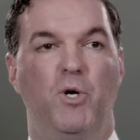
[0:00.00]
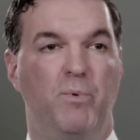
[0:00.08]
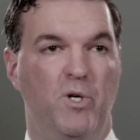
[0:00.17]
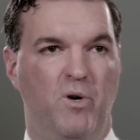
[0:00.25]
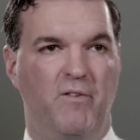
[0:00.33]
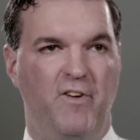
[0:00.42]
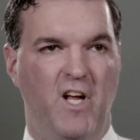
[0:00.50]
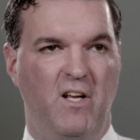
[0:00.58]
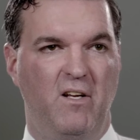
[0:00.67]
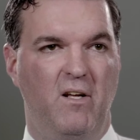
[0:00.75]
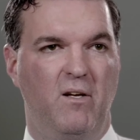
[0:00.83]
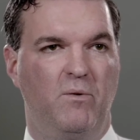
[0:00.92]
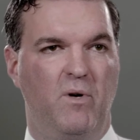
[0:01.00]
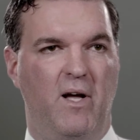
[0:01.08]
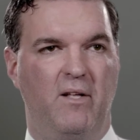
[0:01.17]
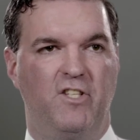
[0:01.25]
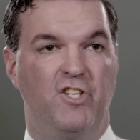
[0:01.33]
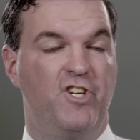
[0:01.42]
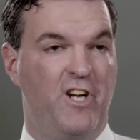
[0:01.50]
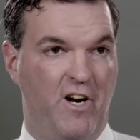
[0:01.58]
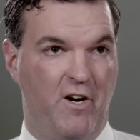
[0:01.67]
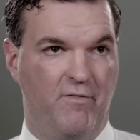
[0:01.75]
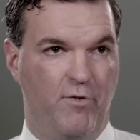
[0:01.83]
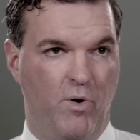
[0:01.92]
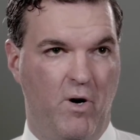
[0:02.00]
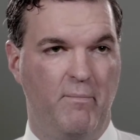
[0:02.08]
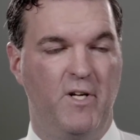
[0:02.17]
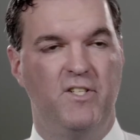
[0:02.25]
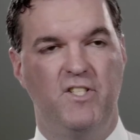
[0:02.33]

Buprenorphine, the generic form,